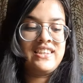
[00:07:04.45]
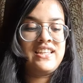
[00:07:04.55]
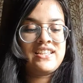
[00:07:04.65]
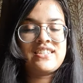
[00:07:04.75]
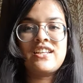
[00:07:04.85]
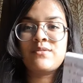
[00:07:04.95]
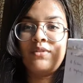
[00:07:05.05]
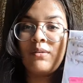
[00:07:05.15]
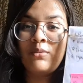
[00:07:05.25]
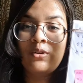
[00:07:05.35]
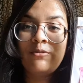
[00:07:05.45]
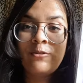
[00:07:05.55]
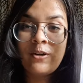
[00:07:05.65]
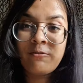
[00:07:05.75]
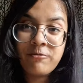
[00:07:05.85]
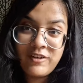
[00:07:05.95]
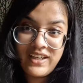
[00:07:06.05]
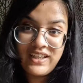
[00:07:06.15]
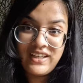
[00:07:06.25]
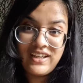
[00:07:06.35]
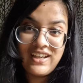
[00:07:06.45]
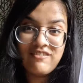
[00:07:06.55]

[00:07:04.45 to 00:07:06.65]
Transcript: they sent me a book for free